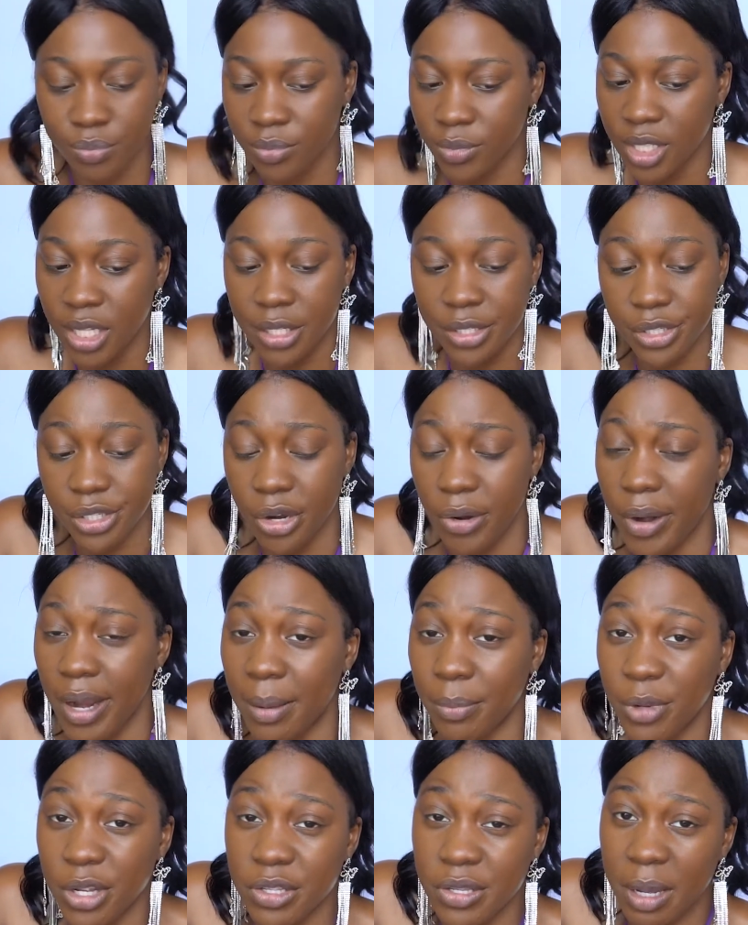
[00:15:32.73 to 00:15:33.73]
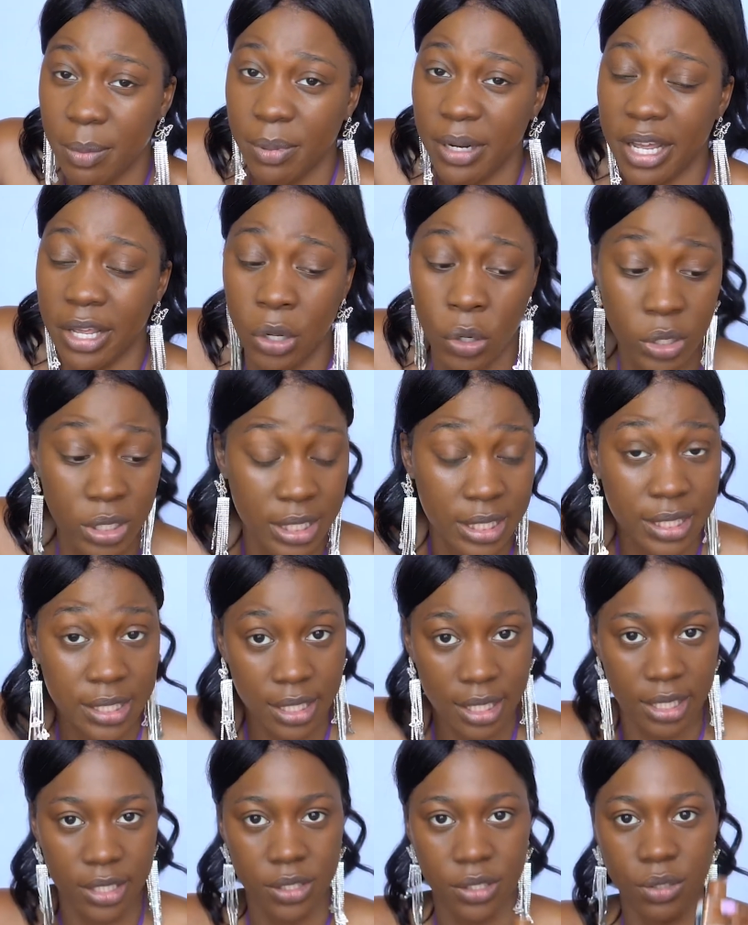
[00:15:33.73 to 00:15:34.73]
Sorry, I'm going to apply
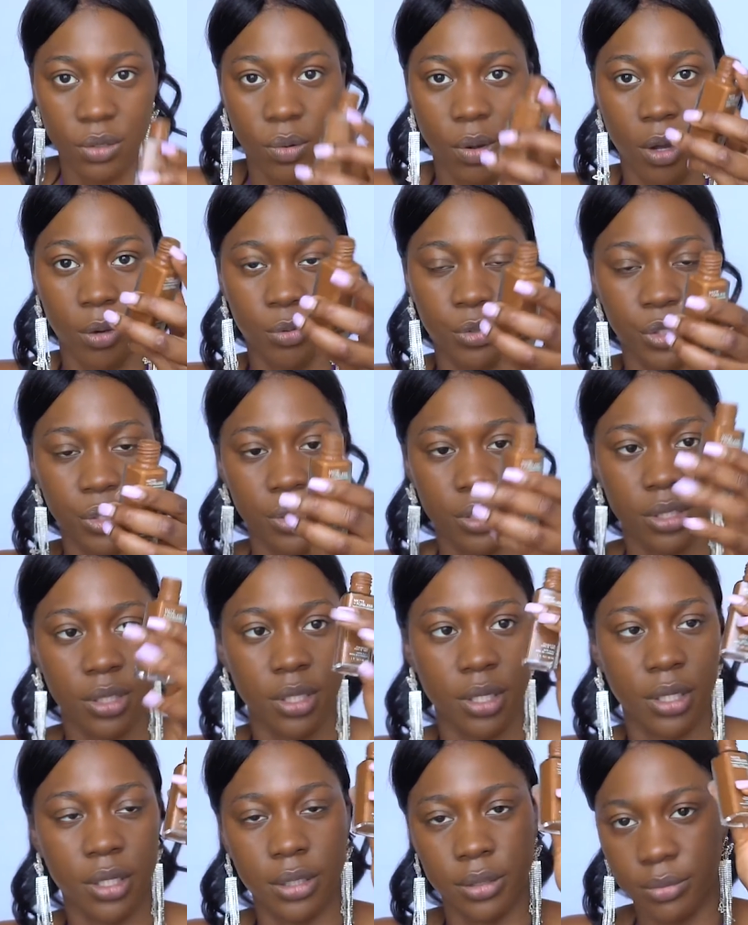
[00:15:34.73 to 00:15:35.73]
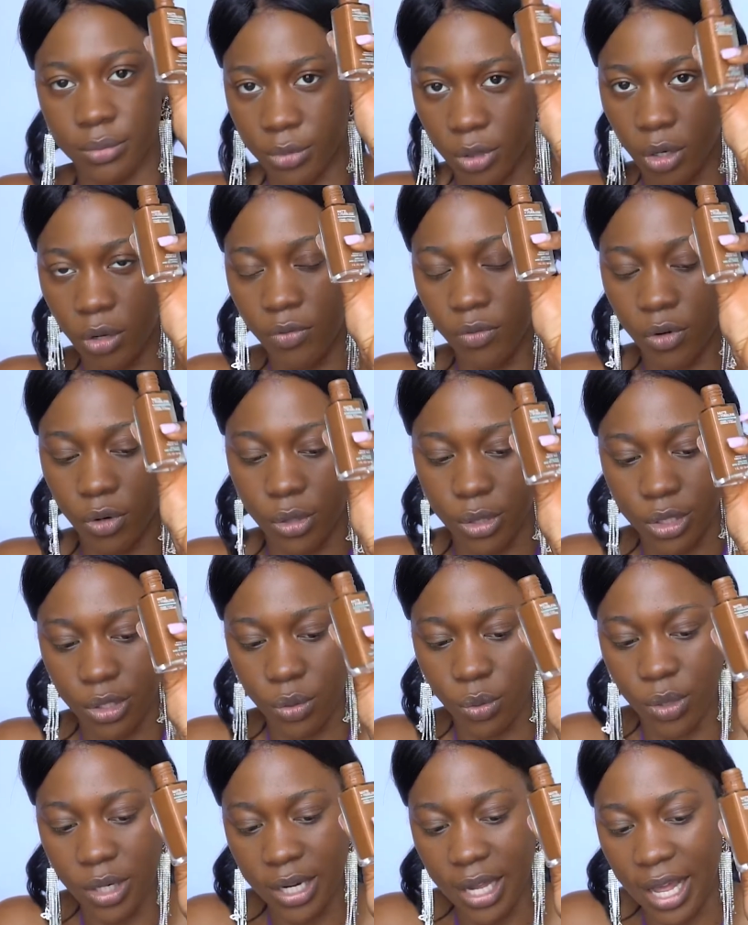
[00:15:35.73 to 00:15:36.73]
concealer, so I will use of course the
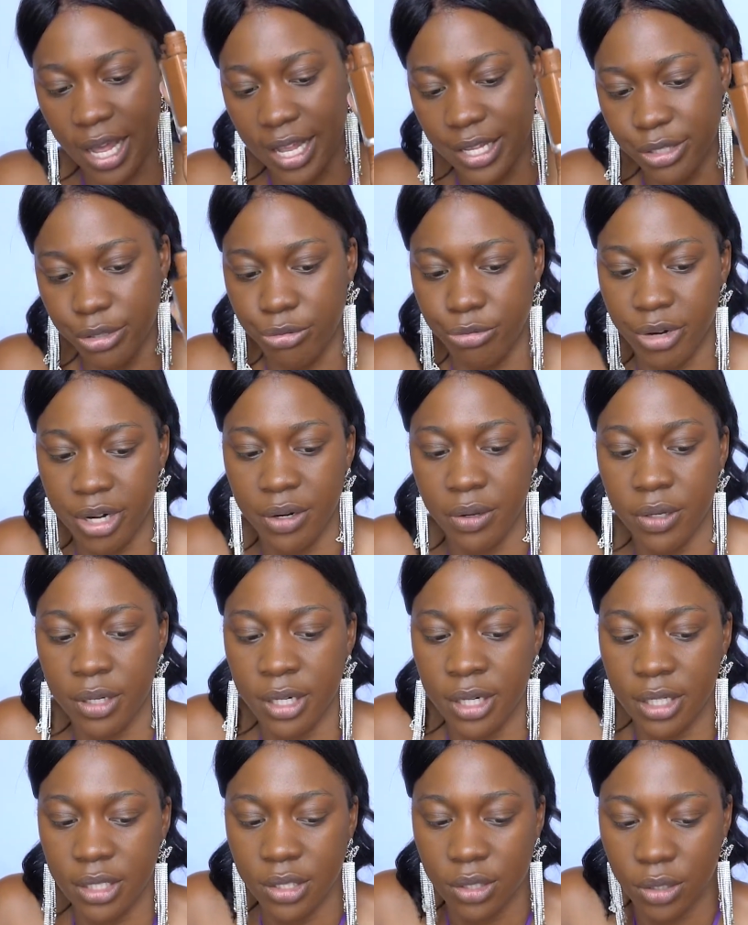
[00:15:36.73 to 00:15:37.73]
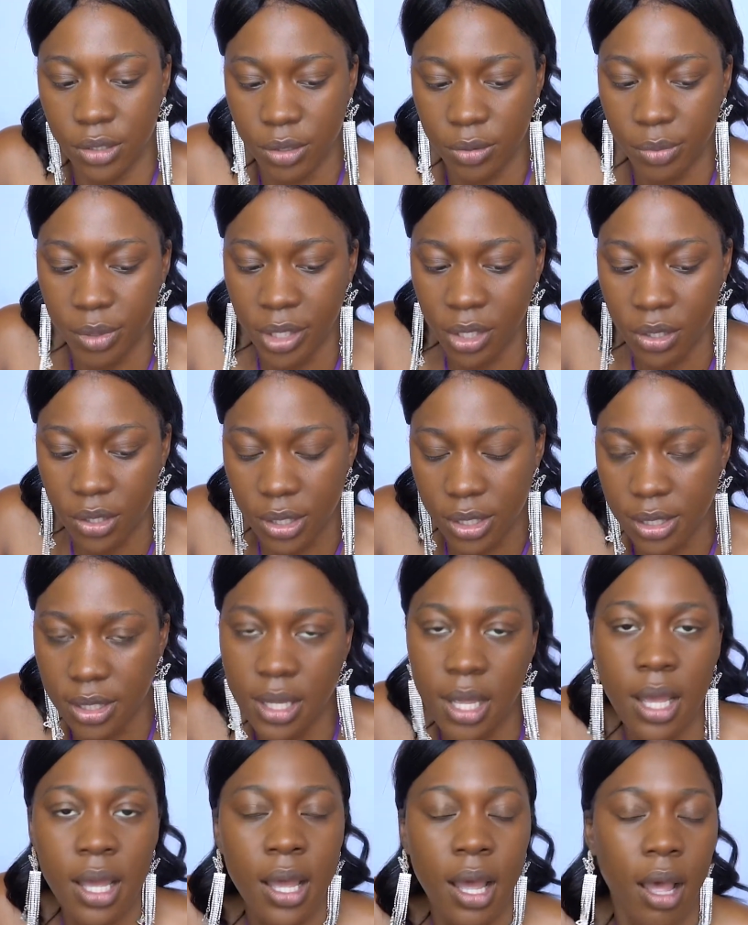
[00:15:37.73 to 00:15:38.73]
one that has a red undertone, because
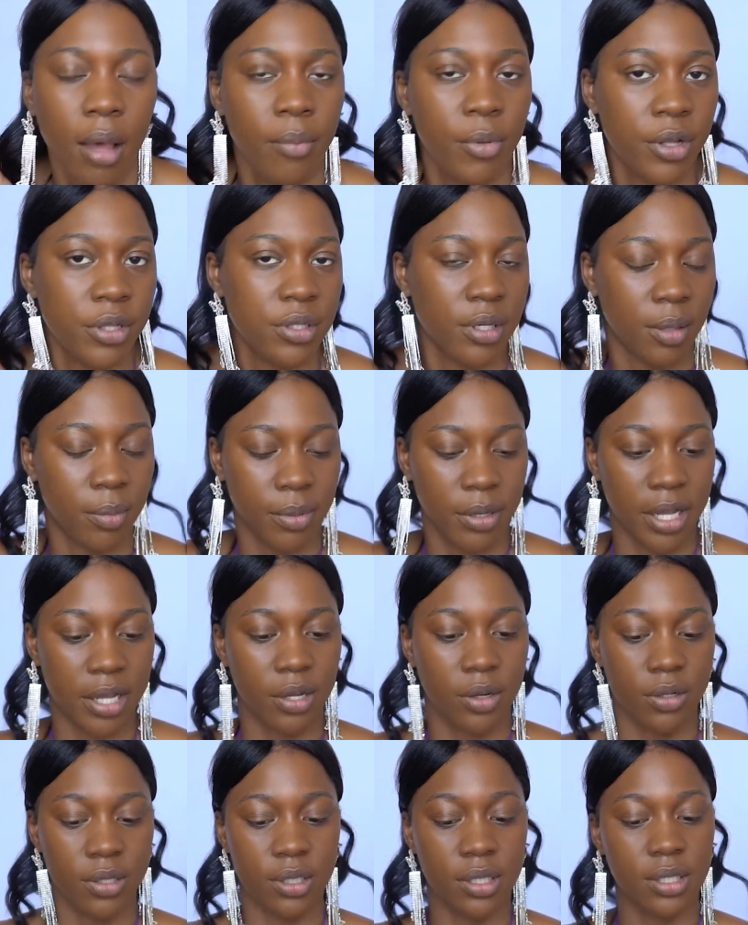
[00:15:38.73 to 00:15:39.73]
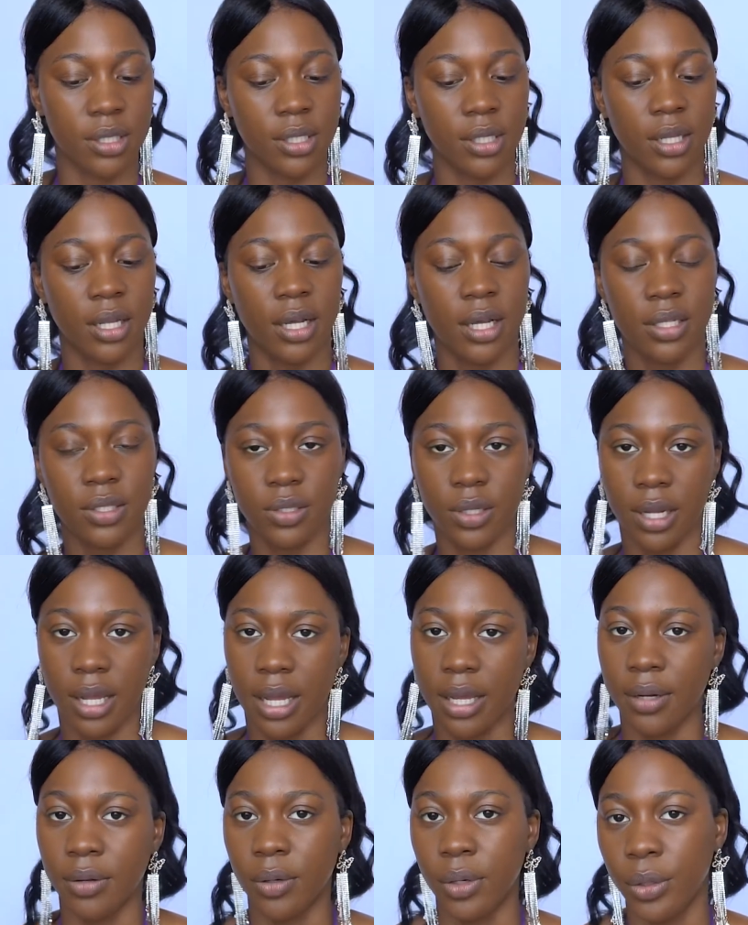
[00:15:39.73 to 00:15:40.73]
I'm going to apply concealer so
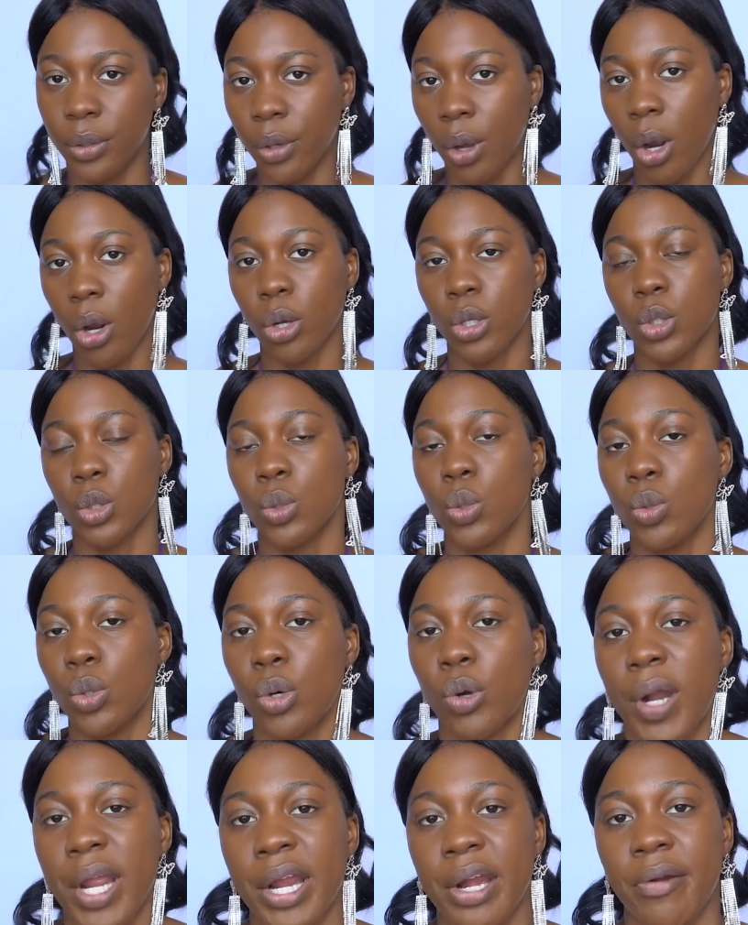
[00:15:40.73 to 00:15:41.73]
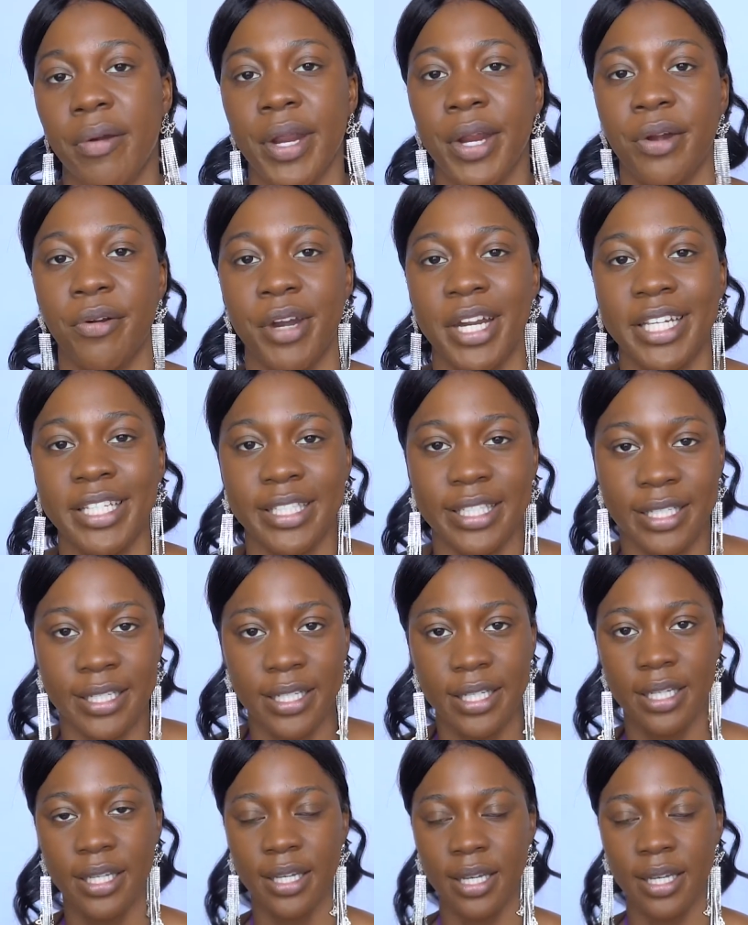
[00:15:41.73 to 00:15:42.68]
that I don't look too crazy.